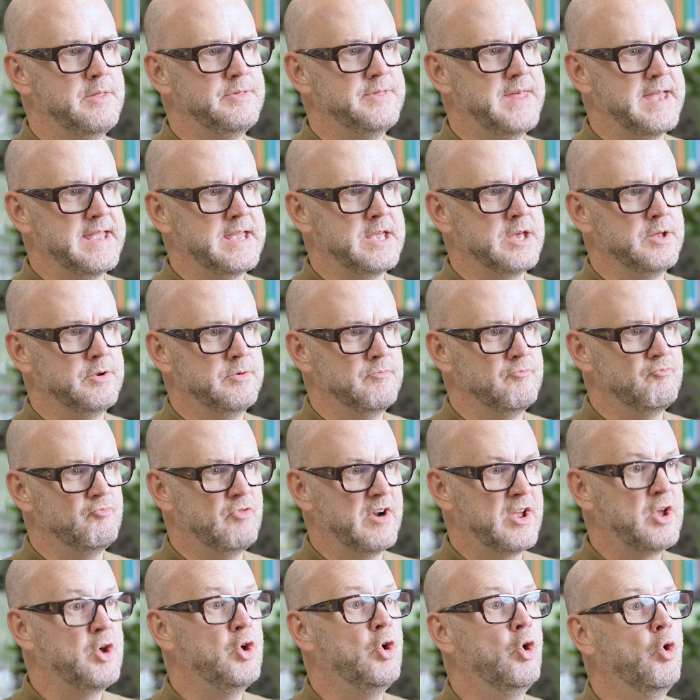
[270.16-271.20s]
They can
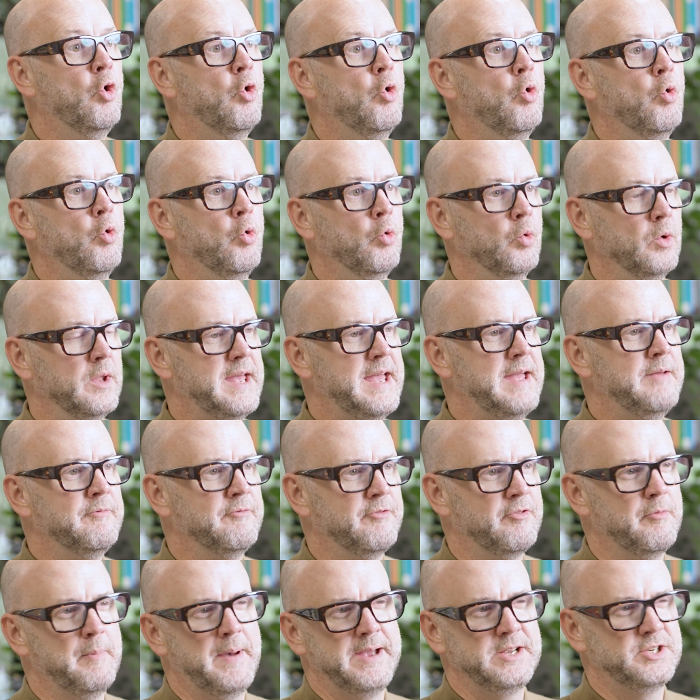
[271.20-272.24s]
recall
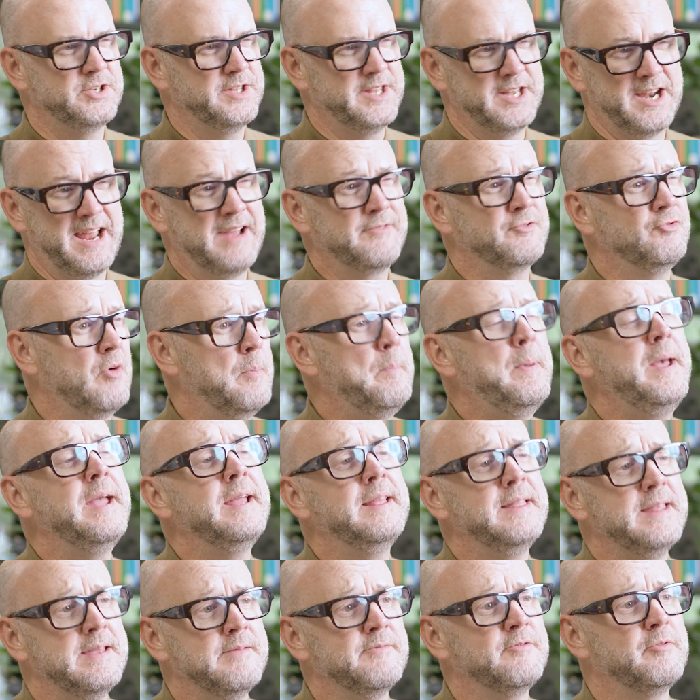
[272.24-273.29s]
information. They don't have to
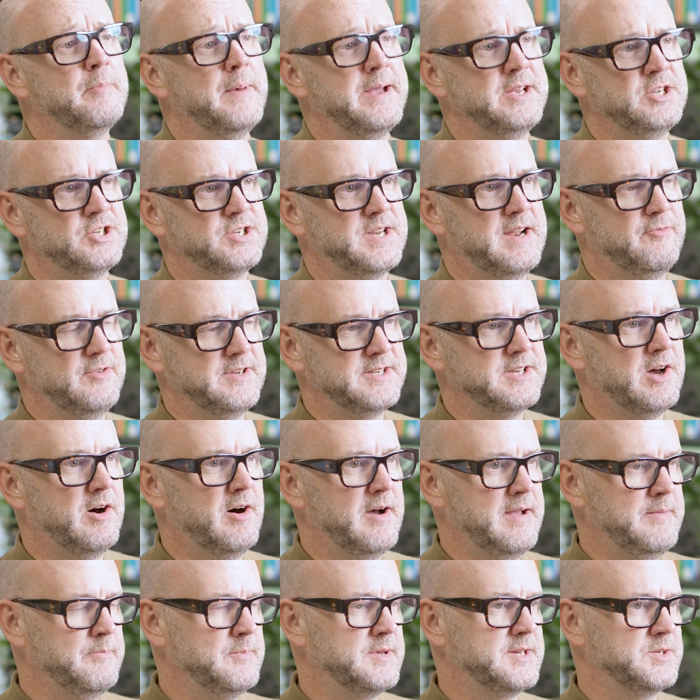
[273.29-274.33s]
repeat the information every
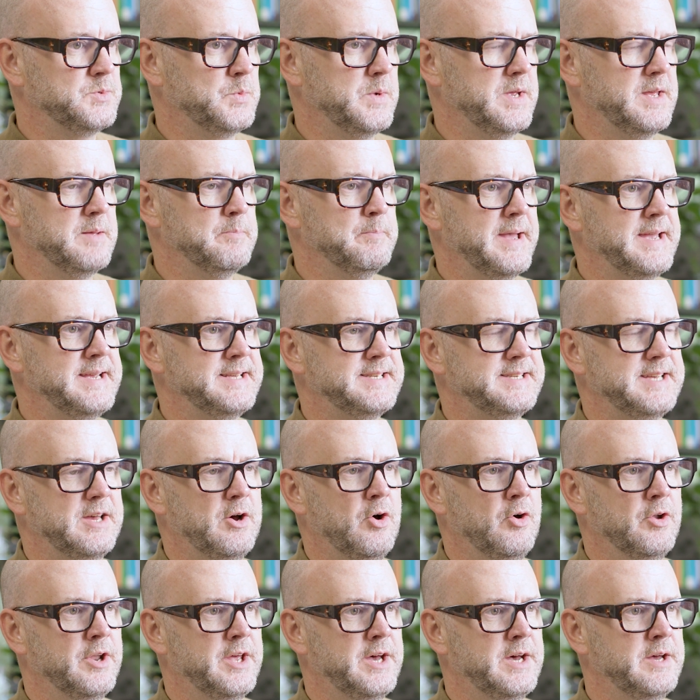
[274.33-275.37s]
time, because we can base it
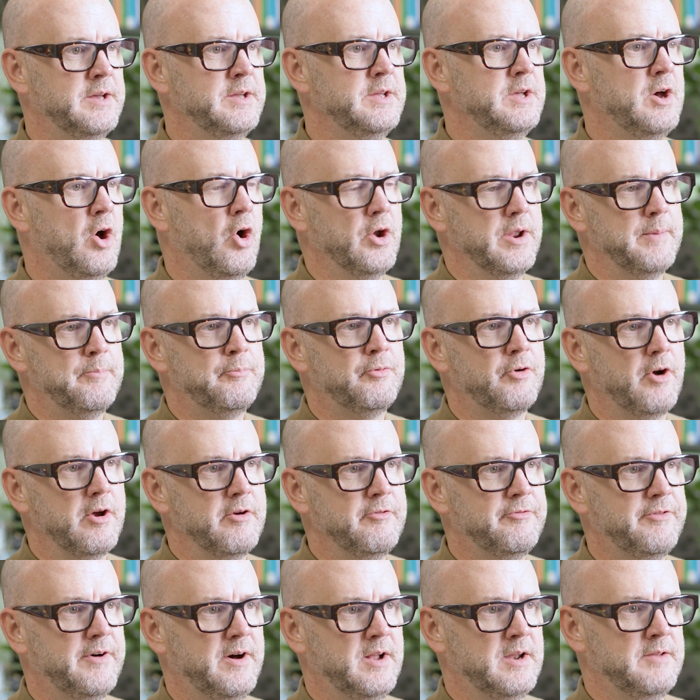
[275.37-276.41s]
on a
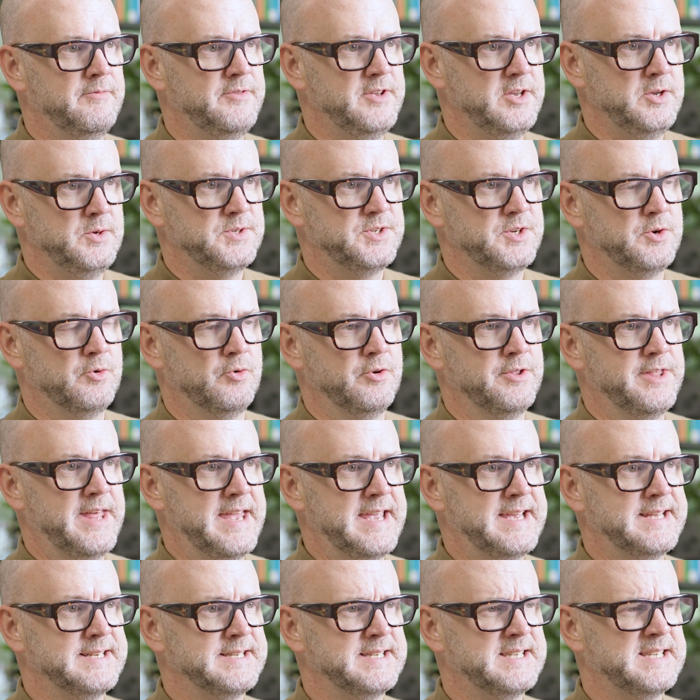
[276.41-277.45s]
profile of user, or they
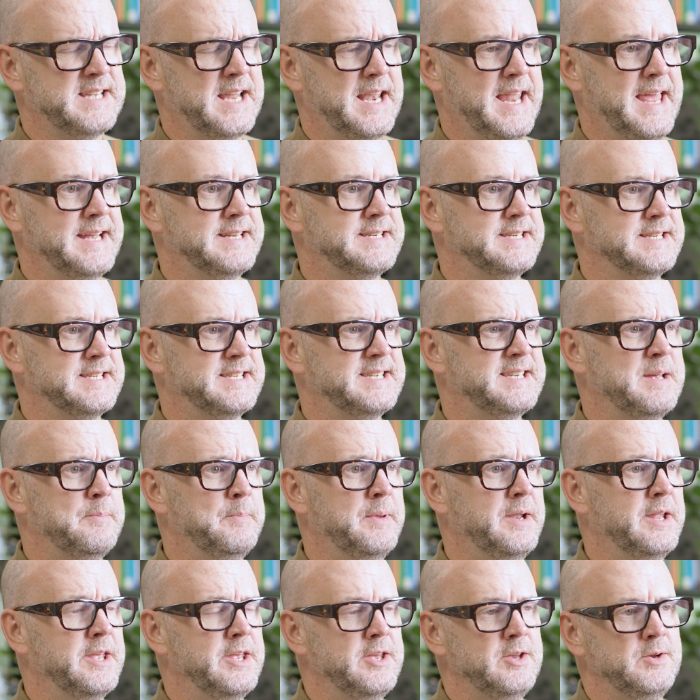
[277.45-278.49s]
can select a
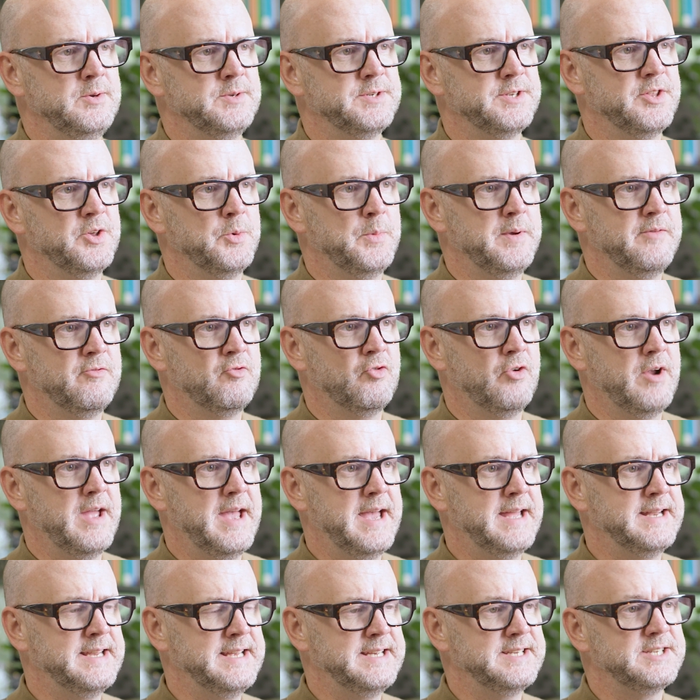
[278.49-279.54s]
similar user that we've
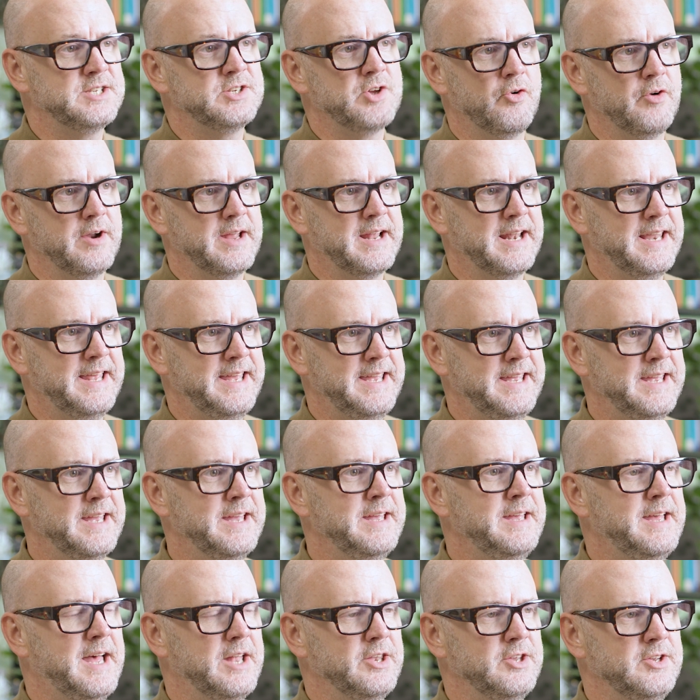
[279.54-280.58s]
created historically
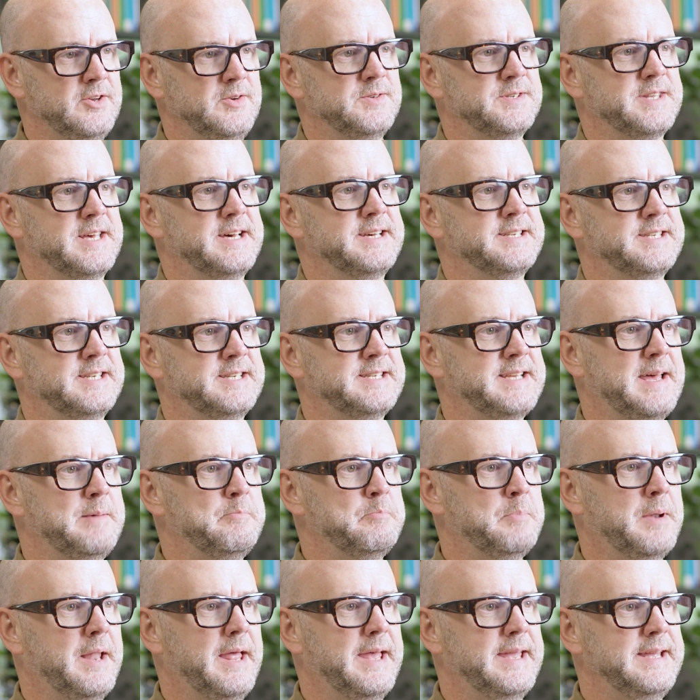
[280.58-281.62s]
and use that as a
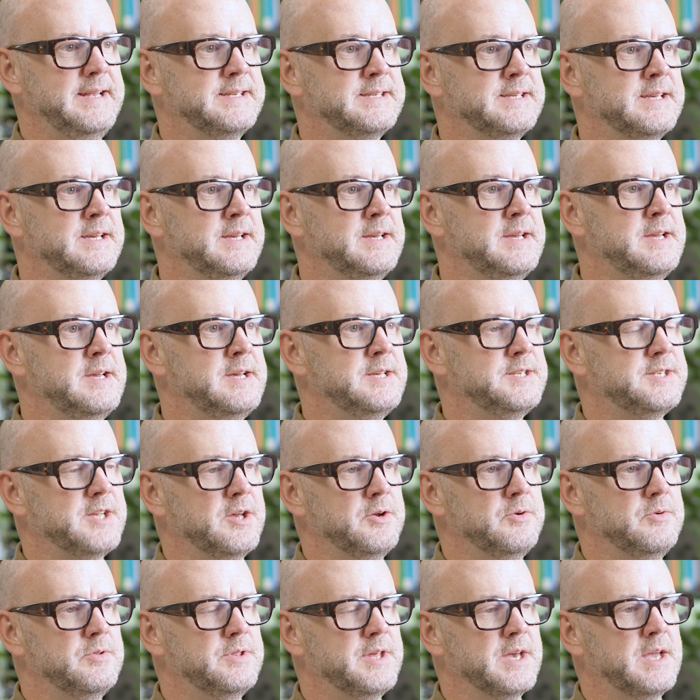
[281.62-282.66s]
template.
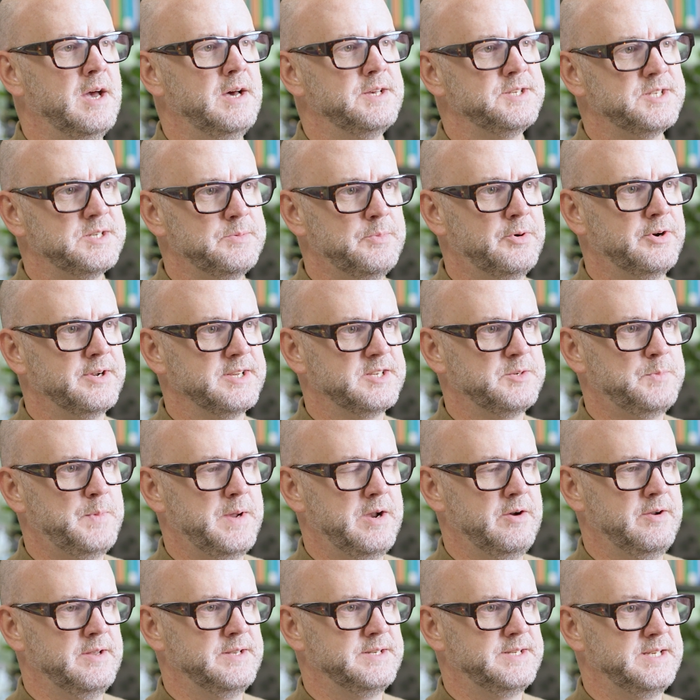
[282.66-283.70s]
So the customer
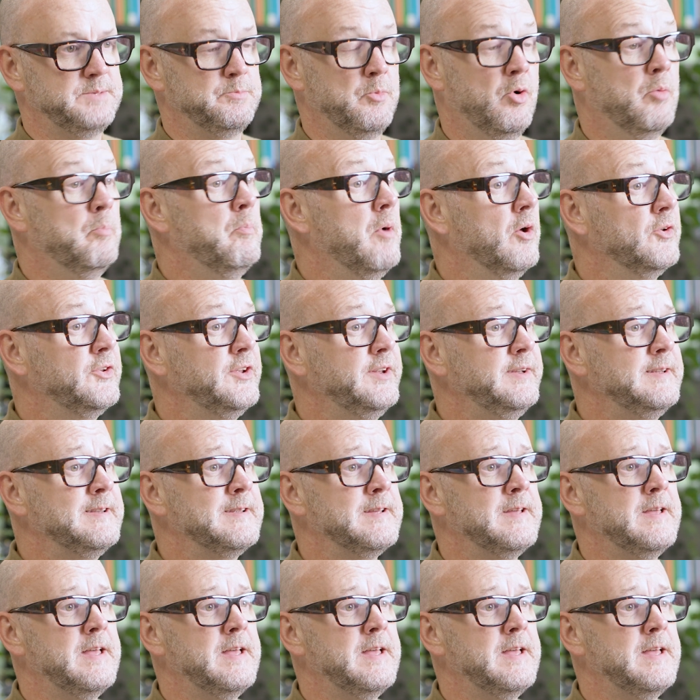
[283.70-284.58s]
experience is more modern.